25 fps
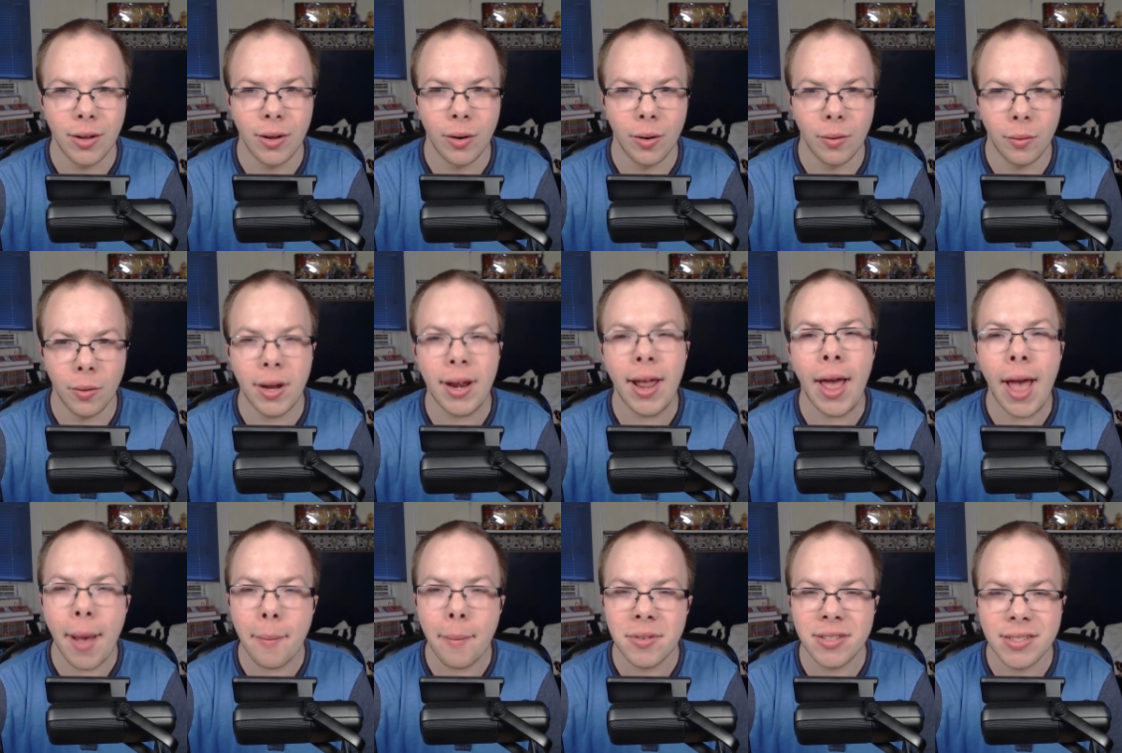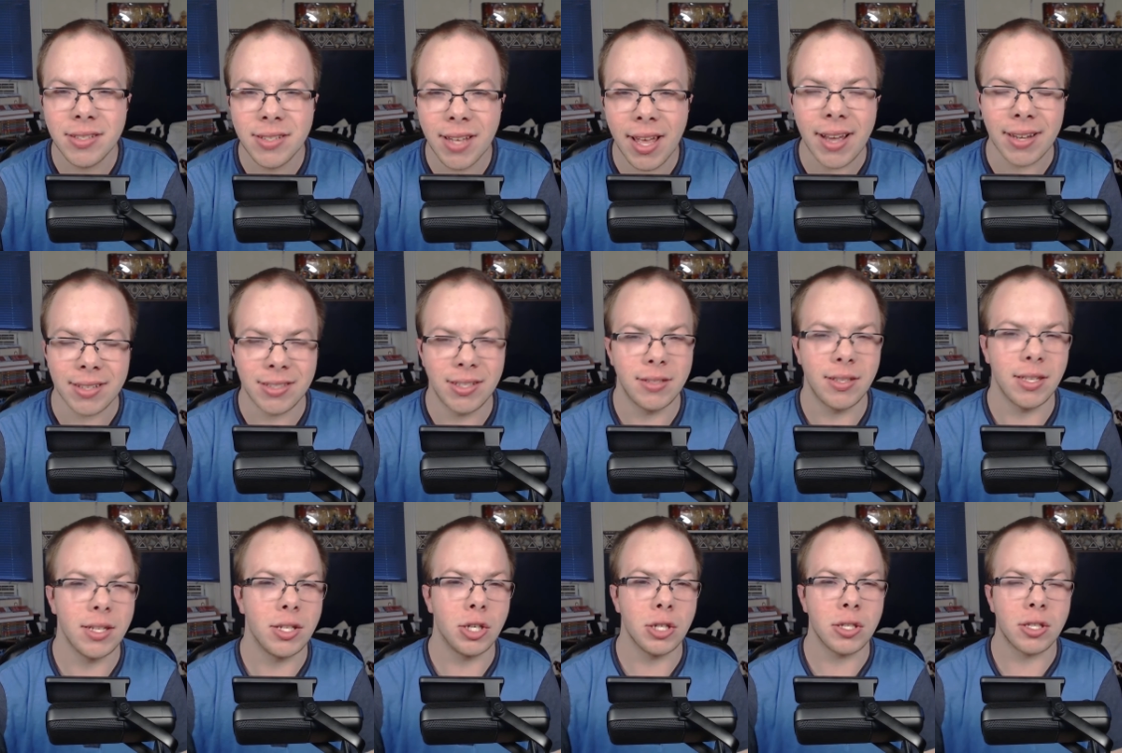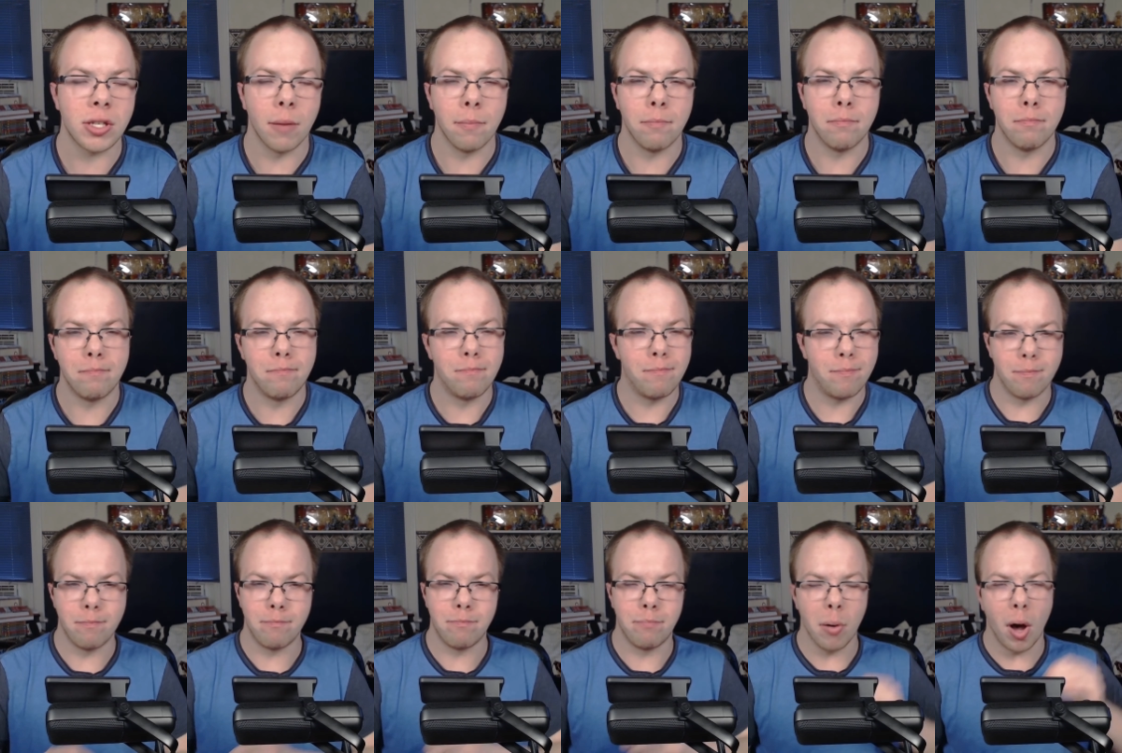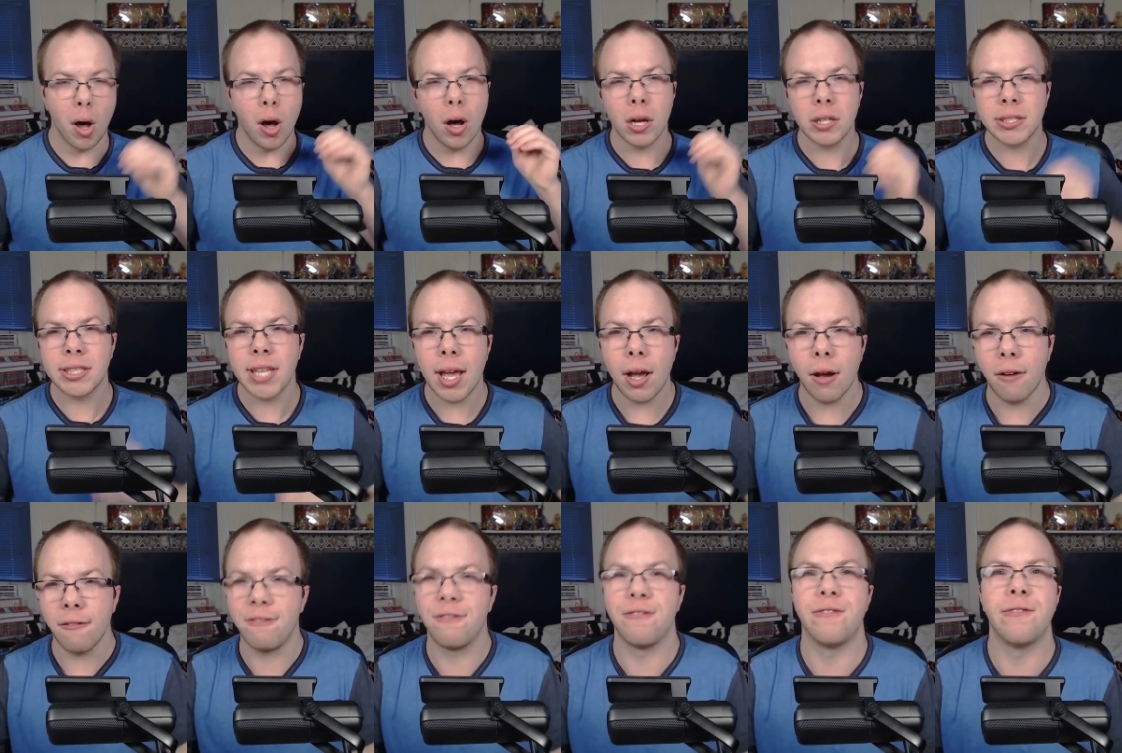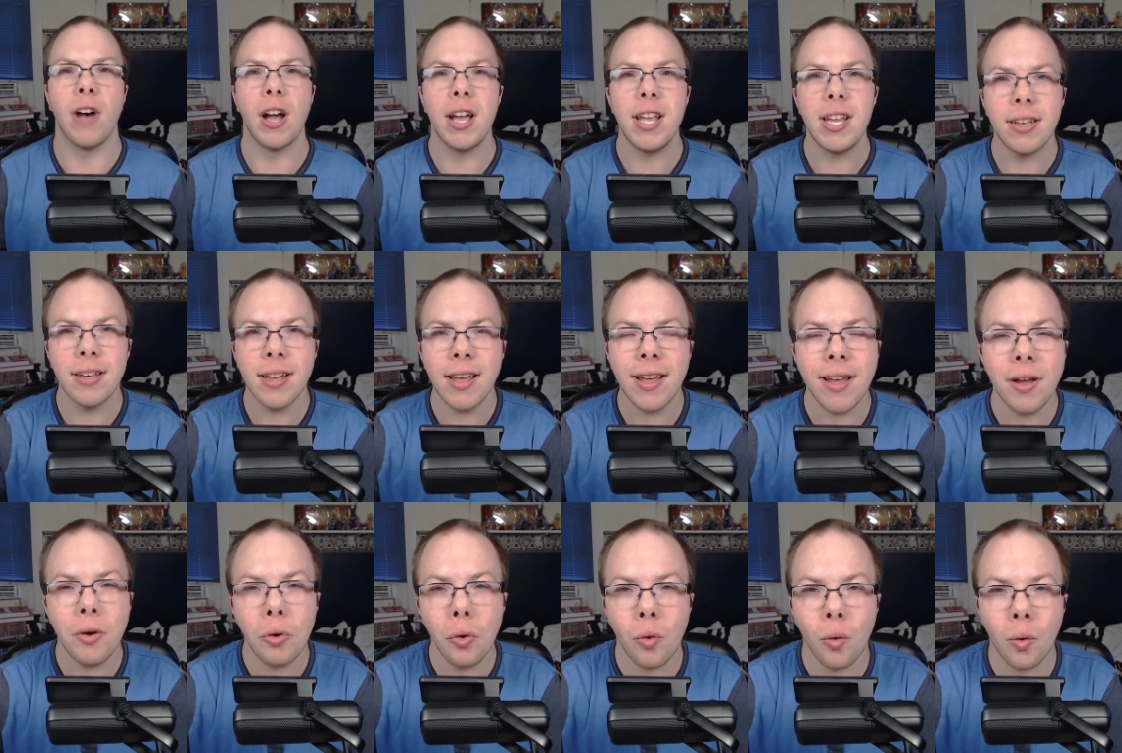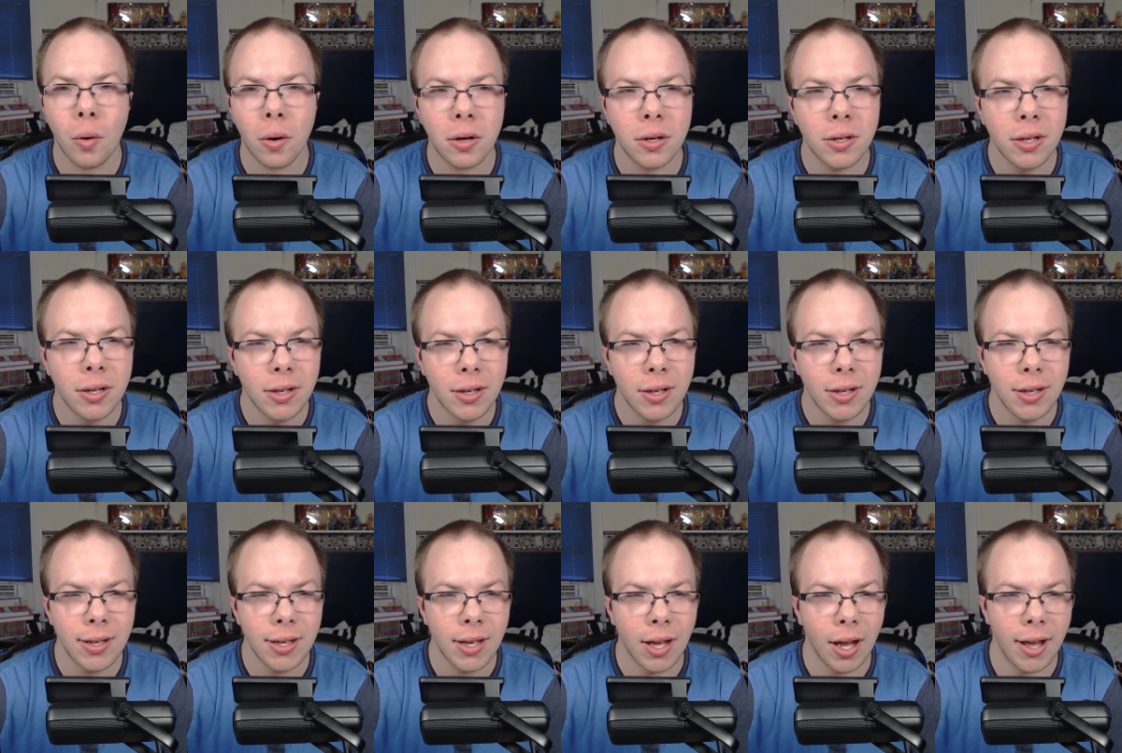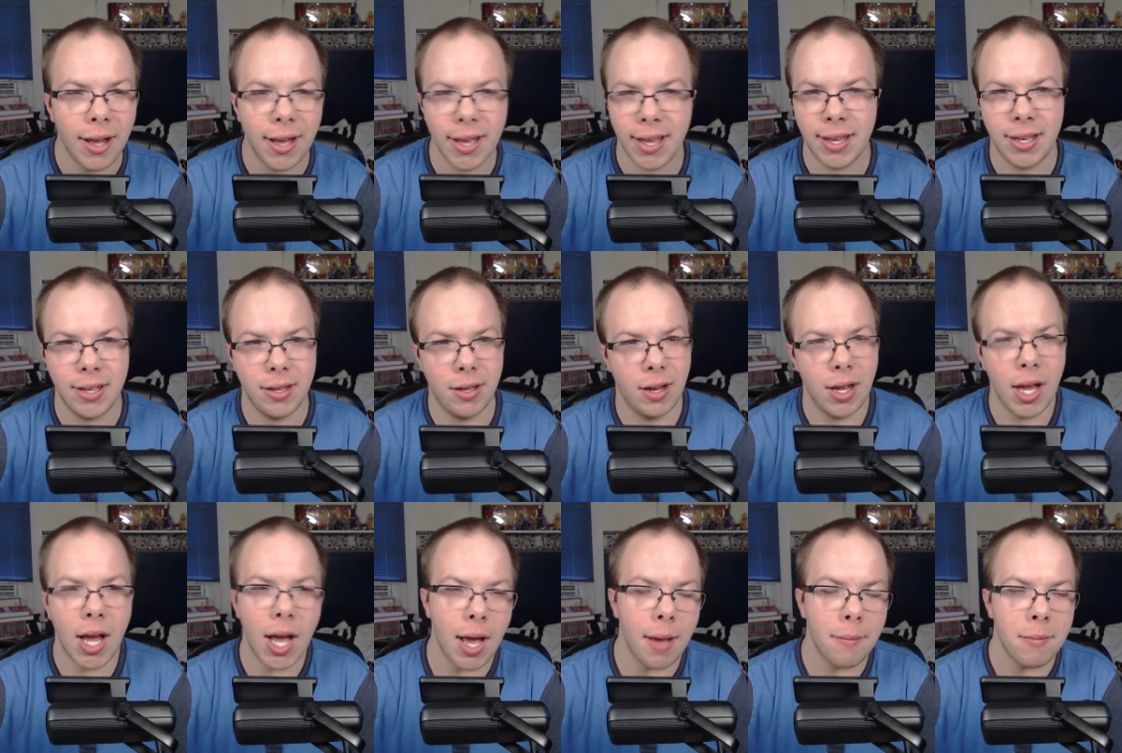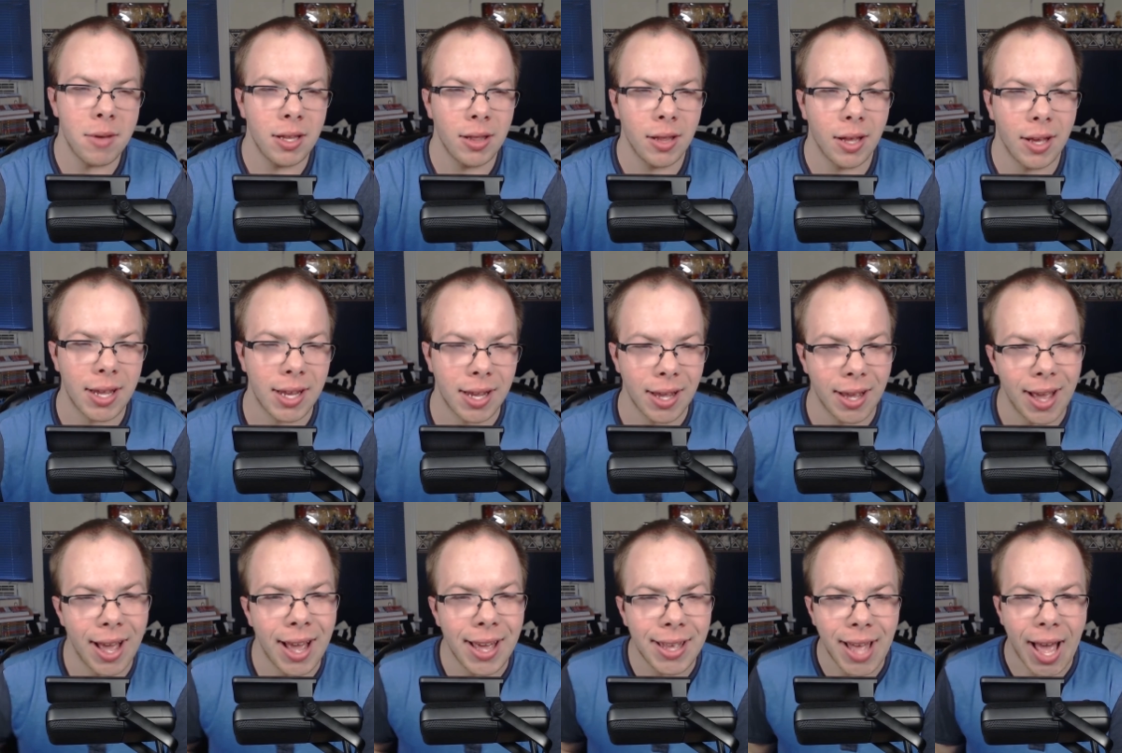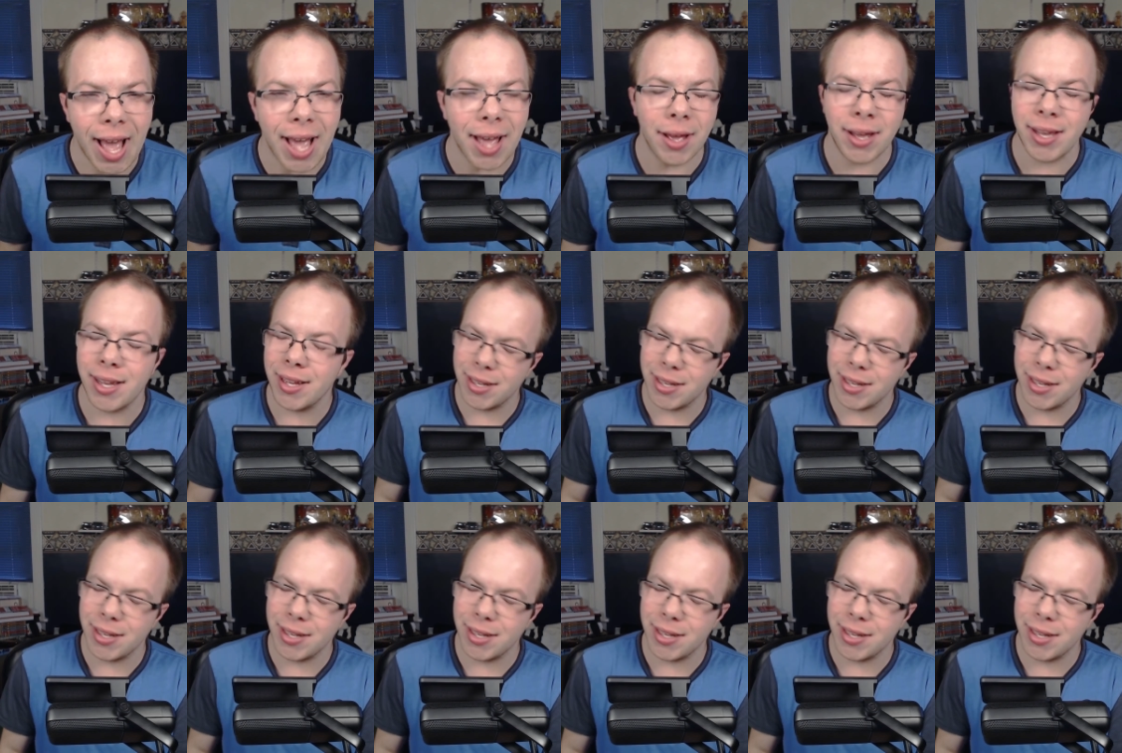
what happens next? Is it just a balls out fight now? Or, uh, I mean, like, I, I,